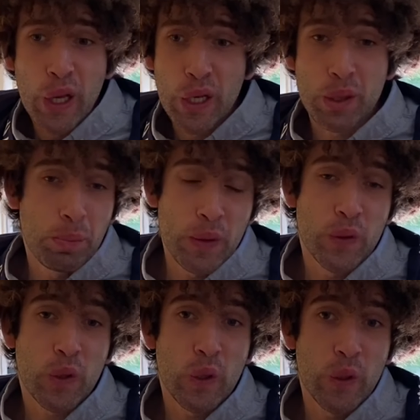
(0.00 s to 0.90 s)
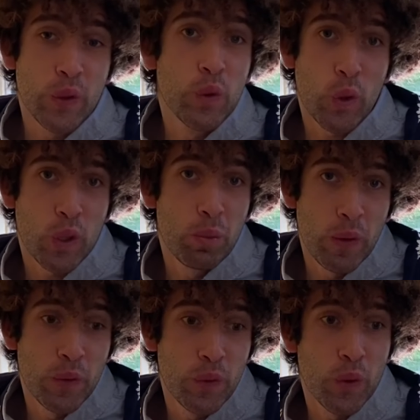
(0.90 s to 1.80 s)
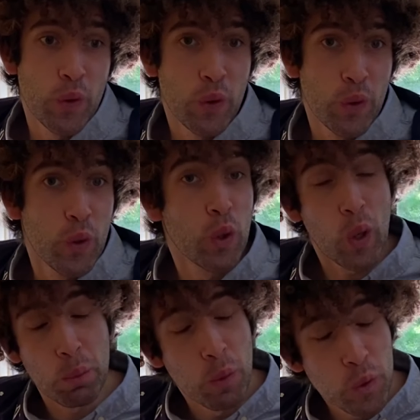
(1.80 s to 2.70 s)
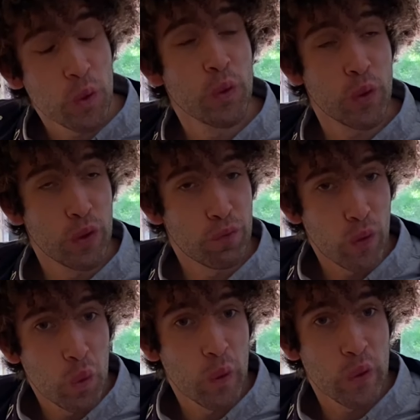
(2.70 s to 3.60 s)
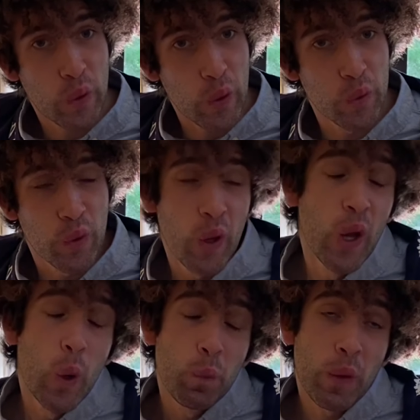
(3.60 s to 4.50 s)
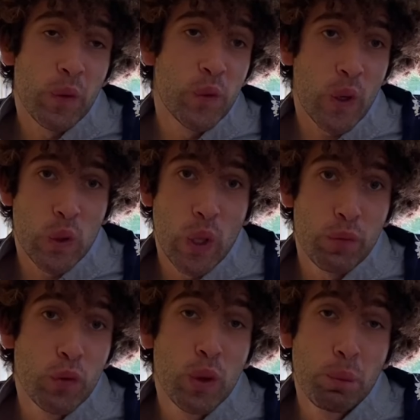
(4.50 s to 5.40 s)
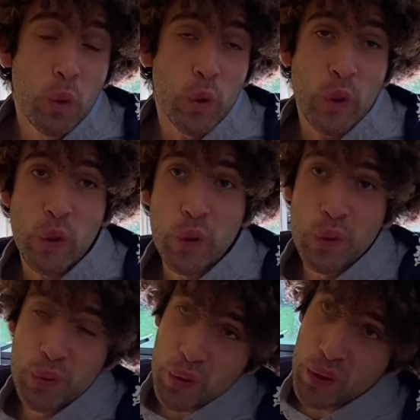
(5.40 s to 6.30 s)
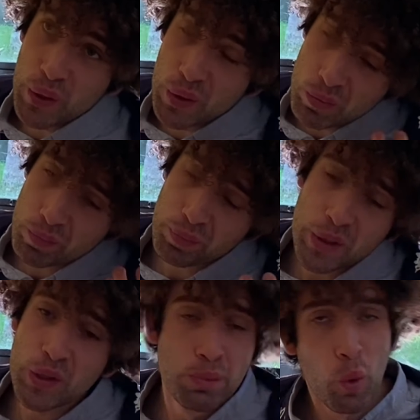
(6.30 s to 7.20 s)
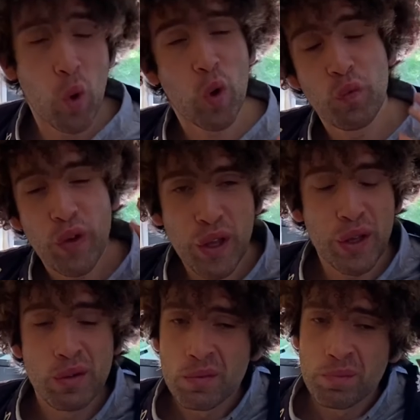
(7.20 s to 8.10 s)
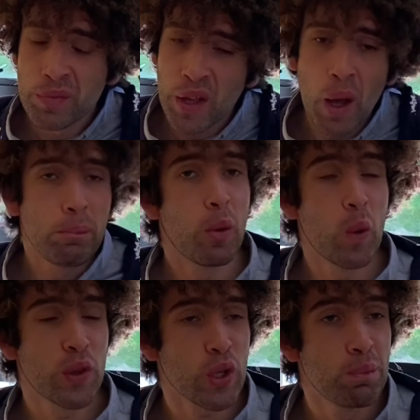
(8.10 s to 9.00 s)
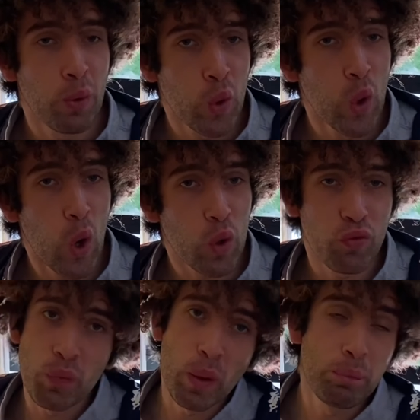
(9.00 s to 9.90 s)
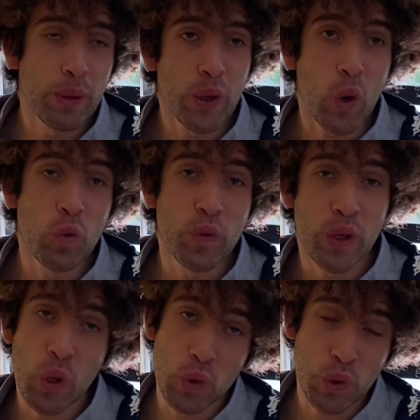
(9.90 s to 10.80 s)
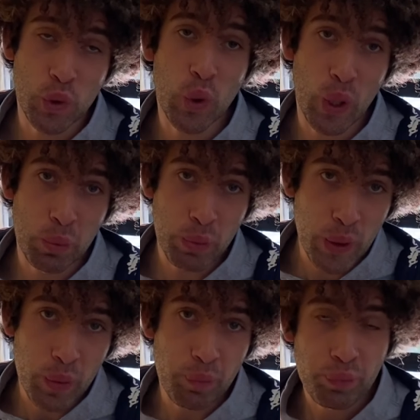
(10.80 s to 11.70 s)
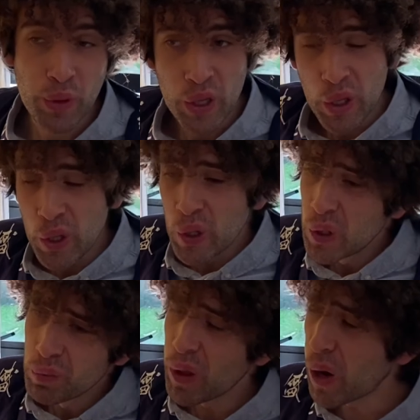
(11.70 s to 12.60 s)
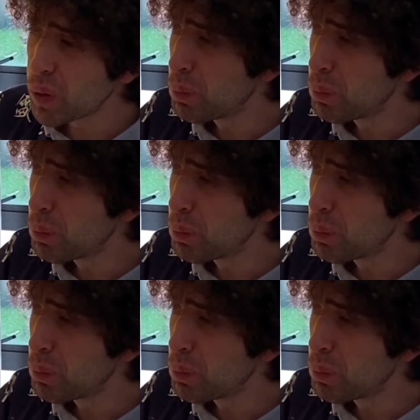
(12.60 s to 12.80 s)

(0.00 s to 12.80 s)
it basically documents uh, her emotions in the following days, and the second half of the book is uh, is more of a poetic monologue from the POV of Cher Ami. Other